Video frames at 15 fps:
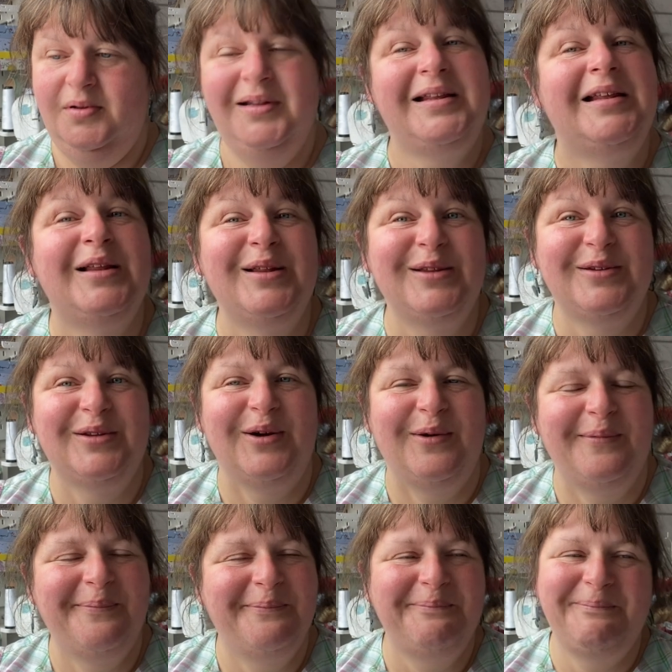the Cielo
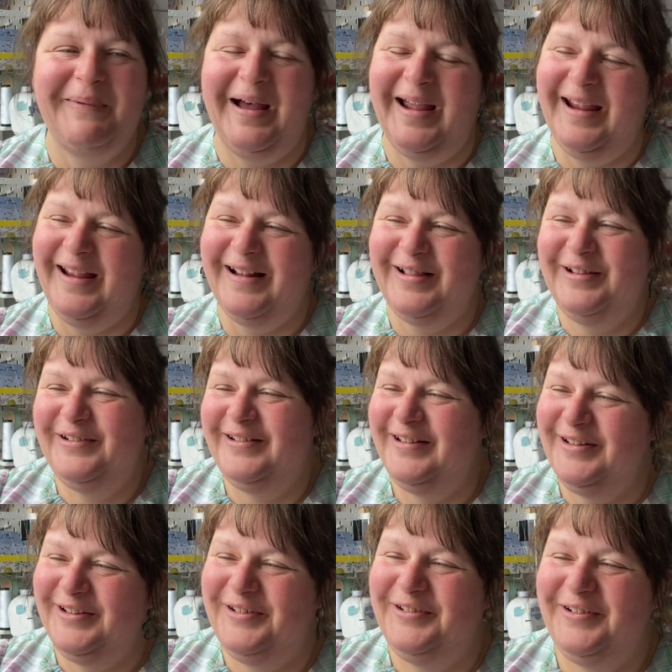Top by
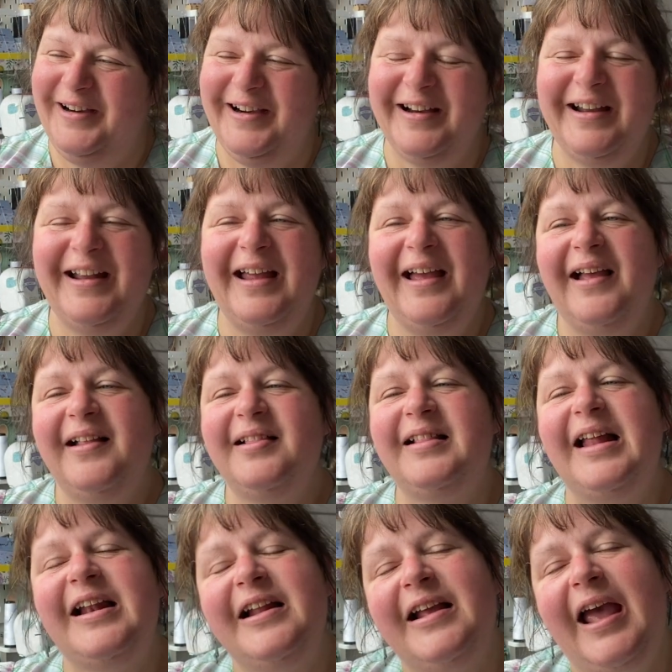Closet Core.
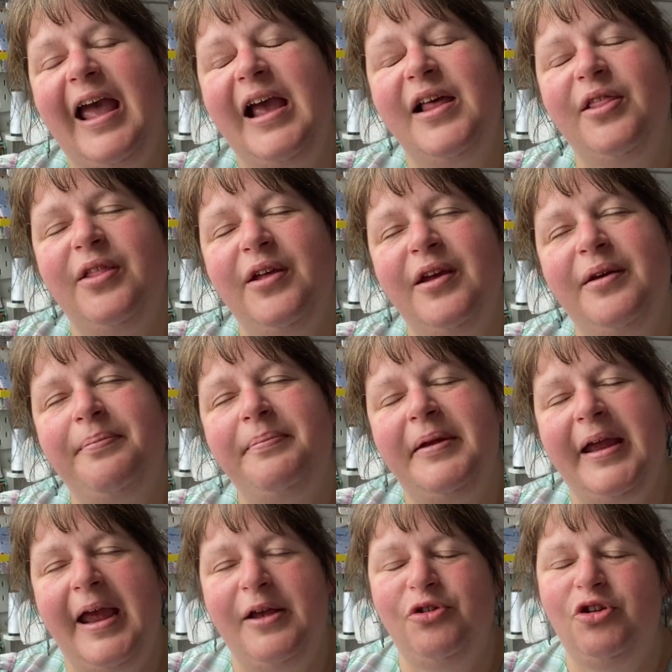Didn't get the
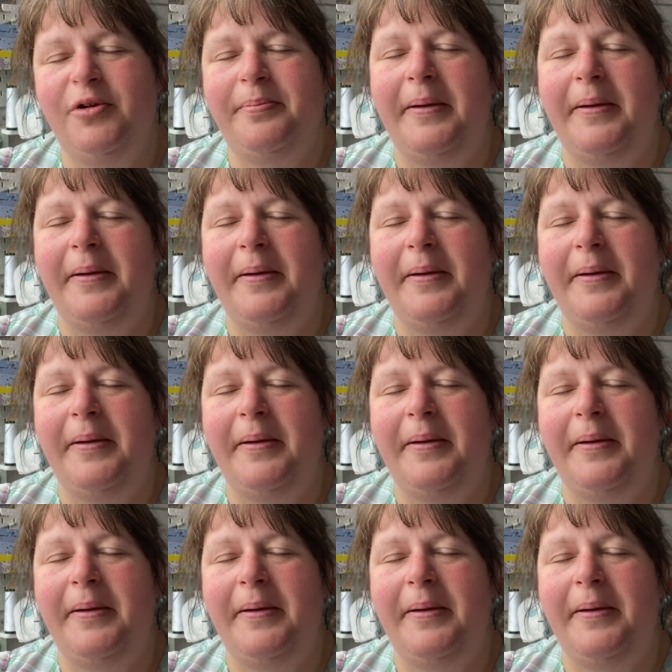Pietra